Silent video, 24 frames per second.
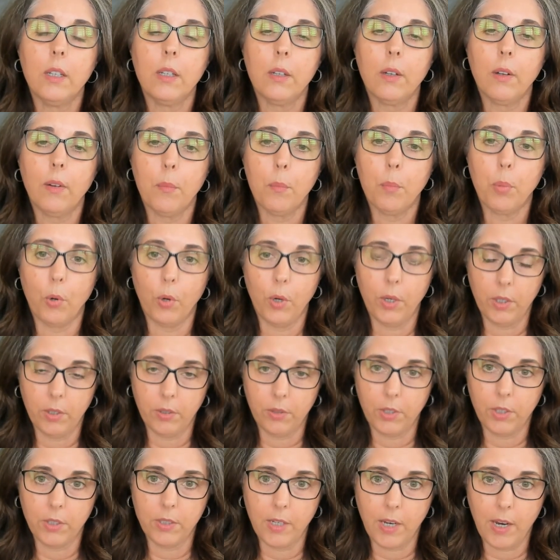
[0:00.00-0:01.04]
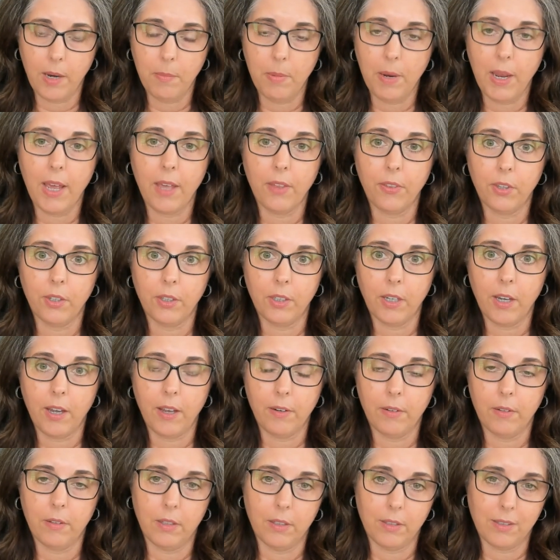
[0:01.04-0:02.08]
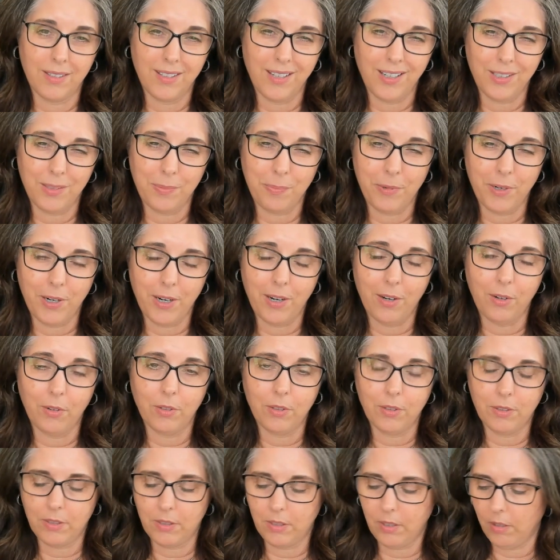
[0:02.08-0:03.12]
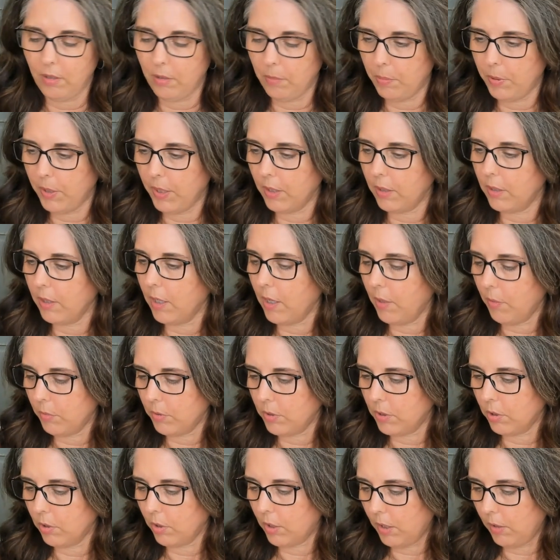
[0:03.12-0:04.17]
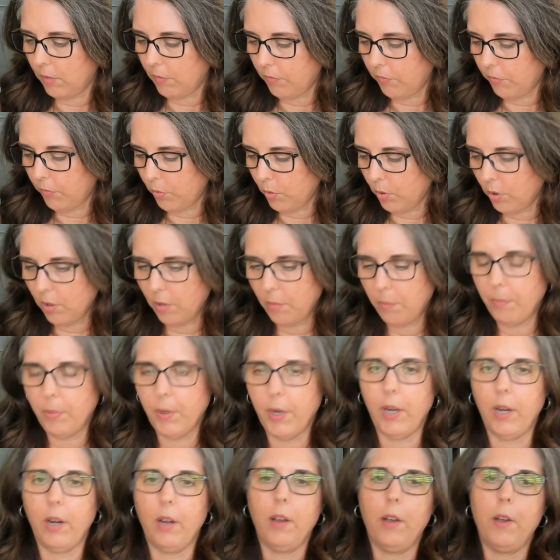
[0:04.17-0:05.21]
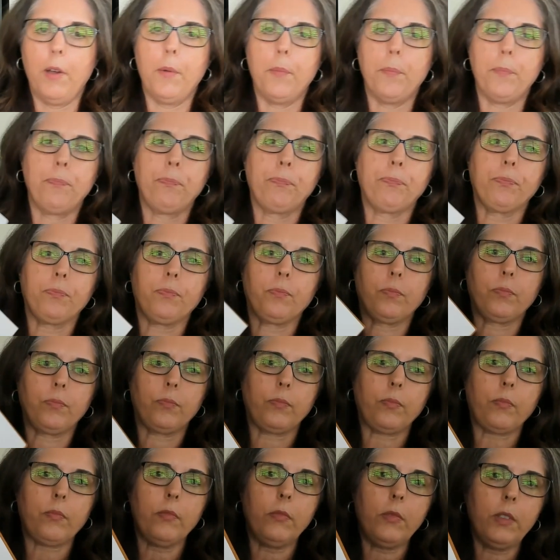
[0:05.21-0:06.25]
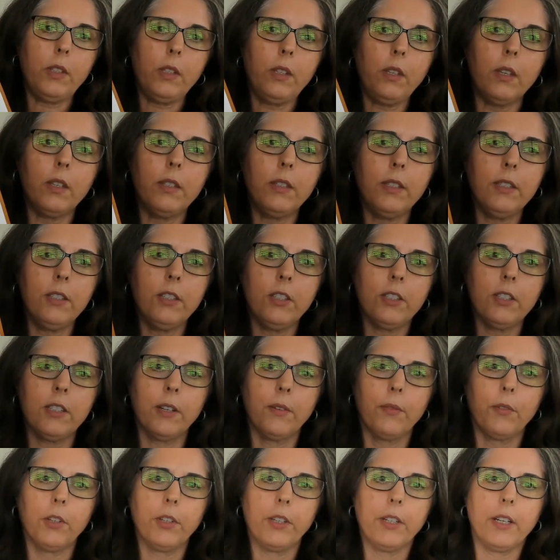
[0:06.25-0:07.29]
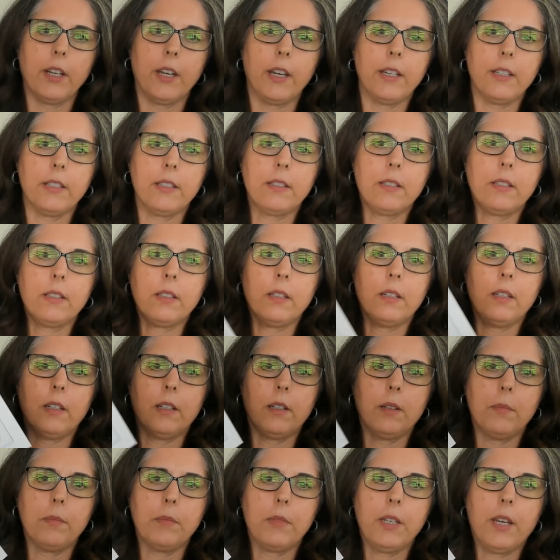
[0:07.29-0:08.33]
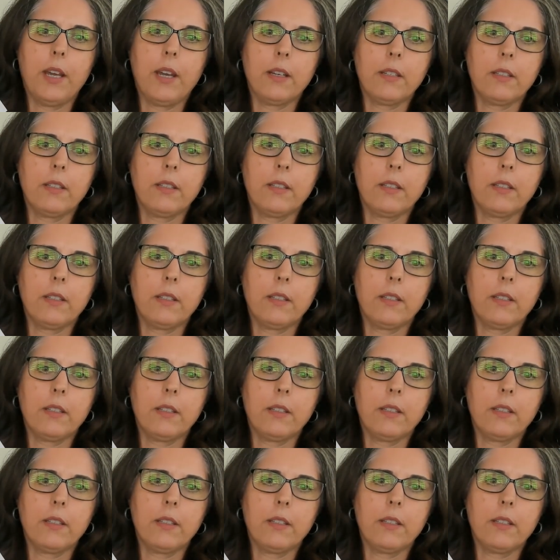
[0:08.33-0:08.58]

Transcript: boiled the dye bath and got this nice brown instead of the pink that I was looking for. But this is just a really nice text,